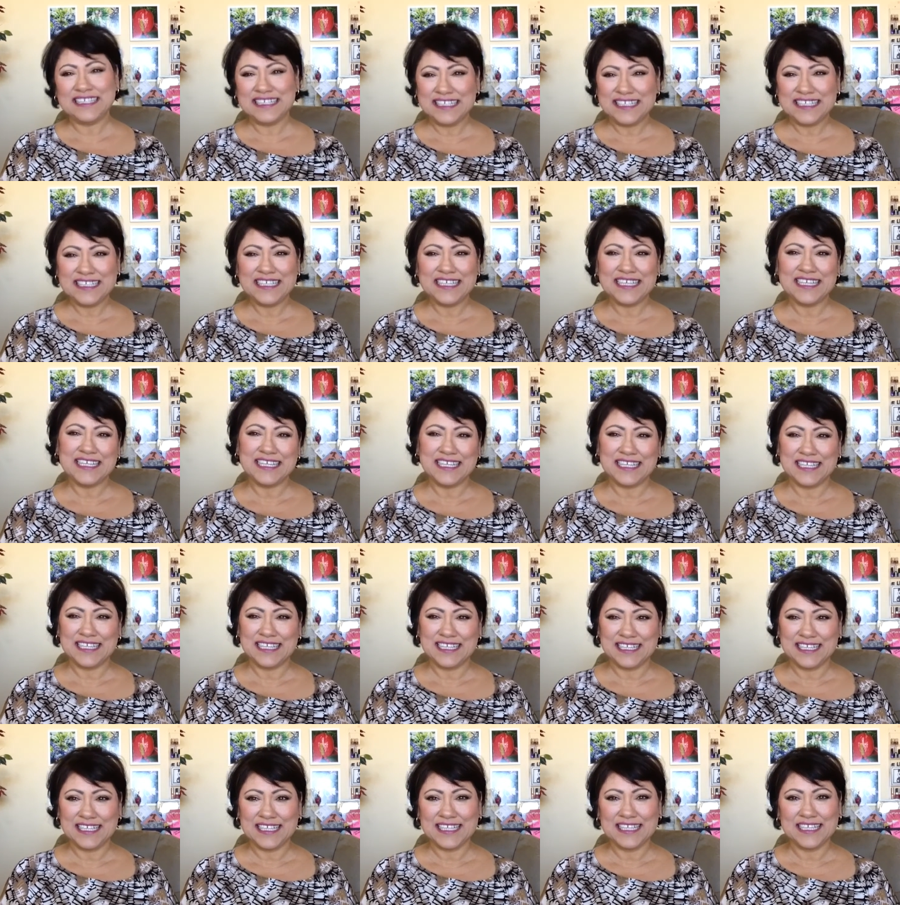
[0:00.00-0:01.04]

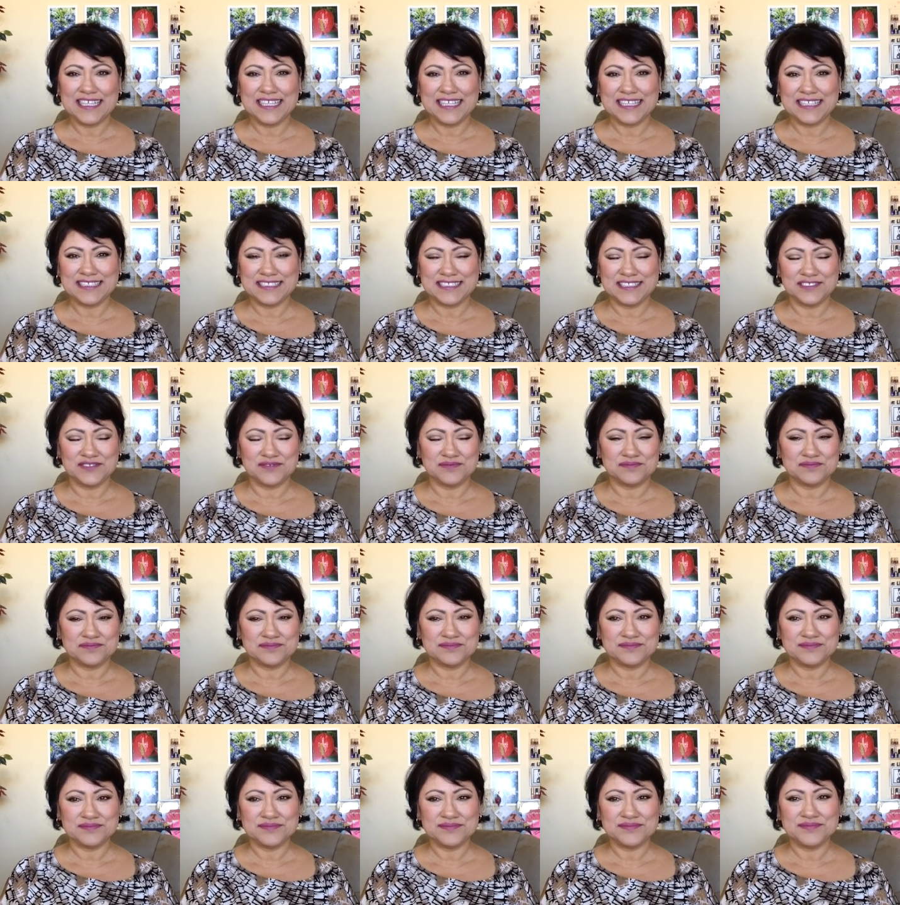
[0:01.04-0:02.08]

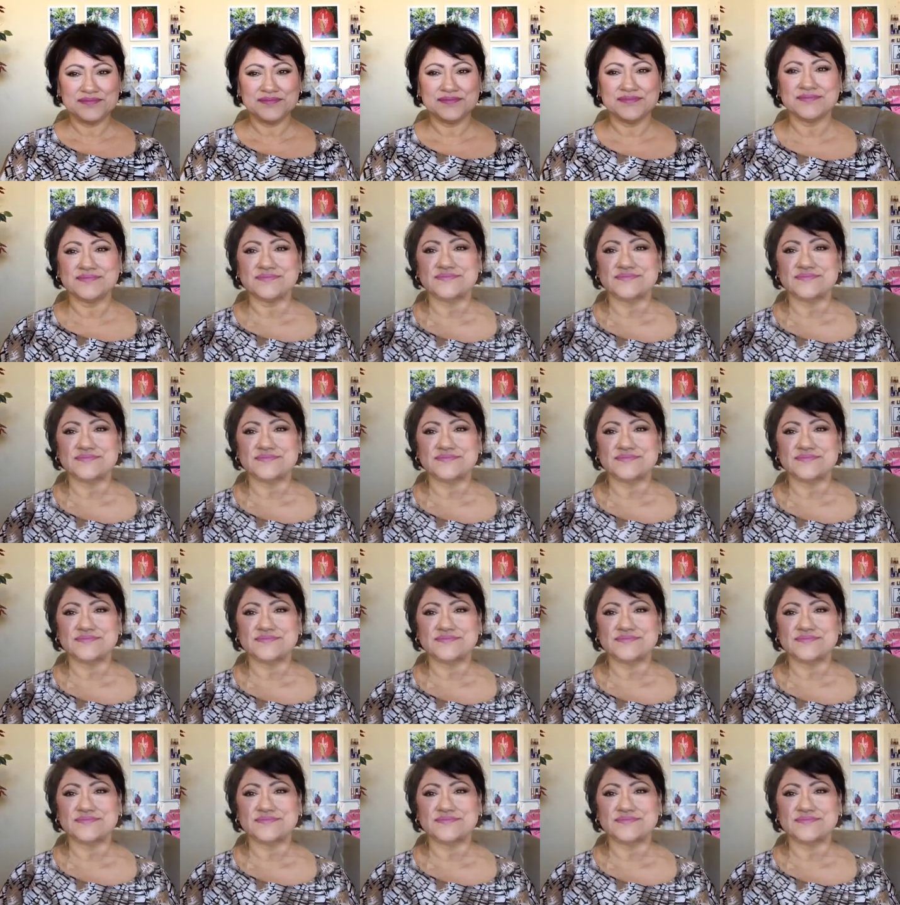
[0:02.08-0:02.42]
No one is speaking in this clip.